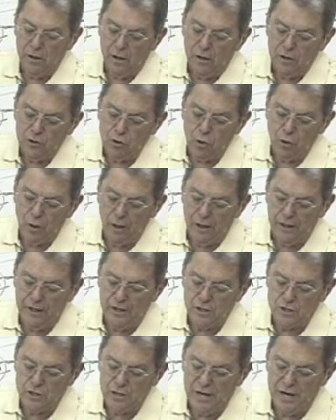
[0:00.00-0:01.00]
to at
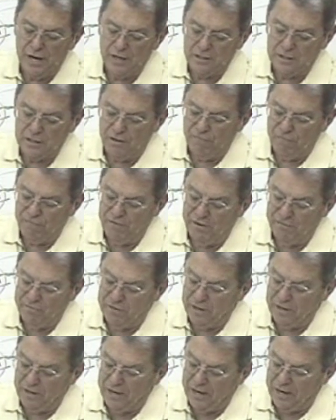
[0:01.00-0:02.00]
least
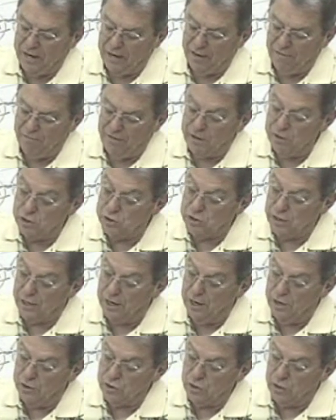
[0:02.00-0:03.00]
1958, and this
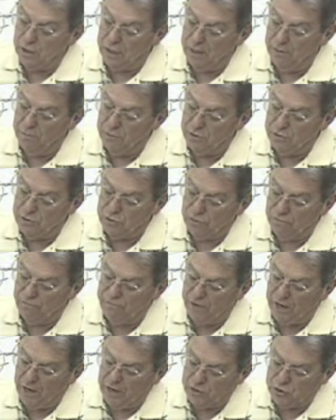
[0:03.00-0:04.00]
Harrison Emerson
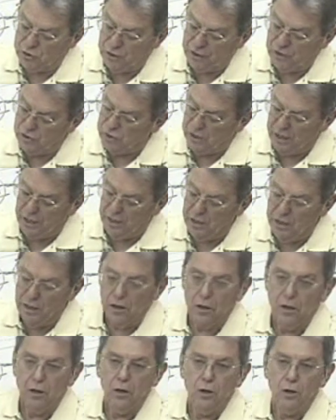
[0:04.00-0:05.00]
Fosdick said,
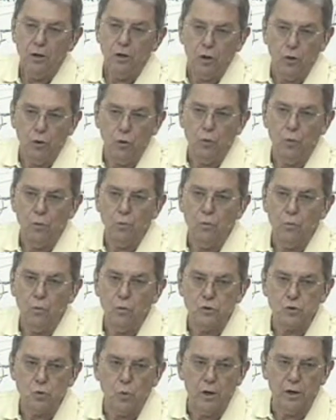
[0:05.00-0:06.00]
who
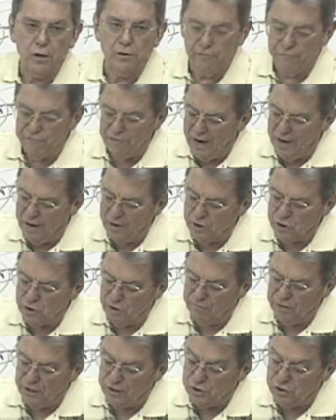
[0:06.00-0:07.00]
was one of the founders
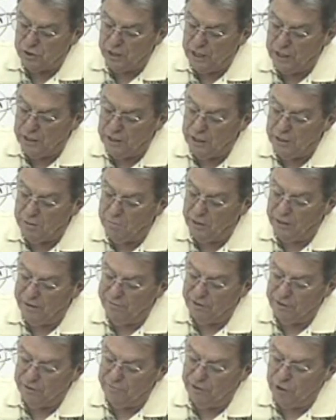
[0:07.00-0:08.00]
of this, said he didn't
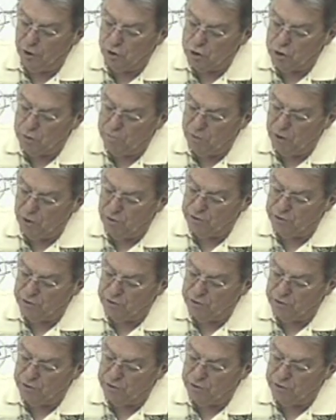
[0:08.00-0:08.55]
believe in the virgin birth,